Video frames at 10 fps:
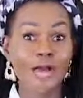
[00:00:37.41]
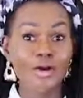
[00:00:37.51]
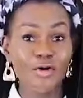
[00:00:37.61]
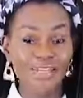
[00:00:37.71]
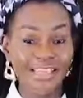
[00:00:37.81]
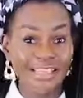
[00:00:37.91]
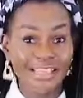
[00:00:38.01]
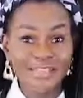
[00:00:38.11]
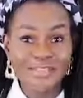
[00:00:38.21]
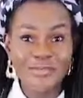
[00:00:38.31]
Over
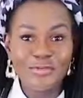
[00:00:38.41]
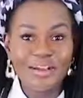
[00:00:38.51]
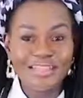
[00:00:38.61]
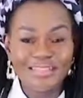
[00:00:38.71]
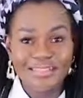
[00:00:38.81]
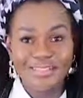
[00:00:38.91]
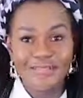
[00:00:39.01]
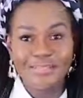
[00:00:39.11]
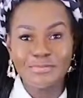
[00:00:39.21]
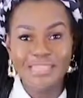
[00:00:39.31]
here, you'll find
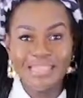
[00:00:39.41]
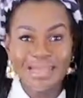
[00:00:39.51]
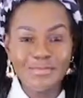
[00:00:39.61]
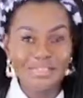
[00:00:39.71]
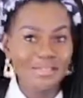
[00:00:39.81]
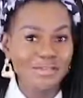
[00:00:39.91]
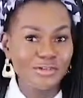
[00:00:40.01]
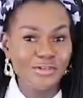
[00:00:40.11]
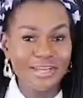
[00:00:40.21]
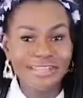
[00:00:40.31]
yourself some tips,
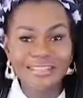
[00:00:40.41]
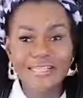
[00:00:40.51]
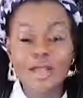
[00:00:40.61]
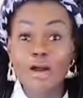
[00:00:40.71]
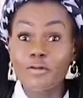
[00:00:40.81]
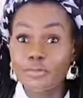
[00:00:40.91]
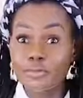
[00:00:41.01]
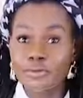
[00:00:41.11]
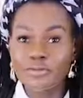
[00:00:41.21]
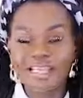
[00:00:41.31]
tricks,
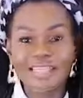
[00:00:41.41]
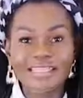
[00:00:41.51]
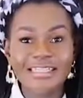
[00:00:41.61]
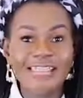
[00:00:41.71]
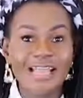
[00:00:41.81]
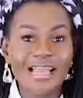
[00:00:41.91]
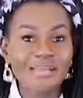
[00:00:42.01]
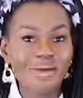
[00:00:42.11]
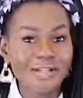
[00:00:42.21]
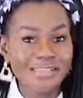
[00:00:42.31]
foolproof techniques,
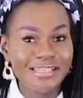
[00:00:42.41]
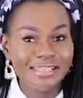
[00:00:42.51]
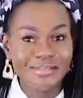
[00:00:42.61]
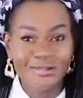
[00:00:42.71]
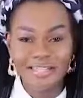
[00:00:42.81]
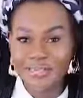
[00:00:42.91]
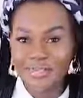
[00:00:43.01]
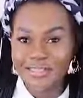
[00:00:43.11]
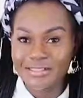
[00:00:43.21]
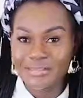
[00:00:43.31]
and well-tested
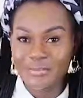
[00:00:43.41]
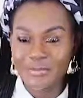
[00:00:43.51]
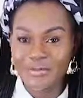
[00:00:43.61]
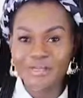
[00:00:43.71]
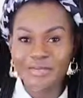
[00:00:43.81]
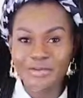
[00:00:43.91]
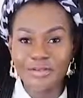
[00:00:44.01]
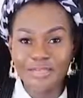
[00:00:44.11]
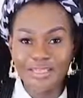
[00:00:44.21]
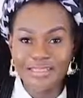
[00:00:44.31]
recipes to help you along
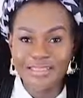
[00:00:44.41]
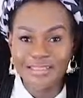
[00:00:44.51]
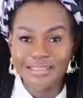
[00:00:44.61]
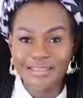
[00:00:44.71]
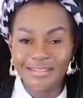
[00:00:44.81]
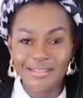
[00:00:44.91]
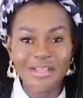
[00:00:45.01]
your baking journey.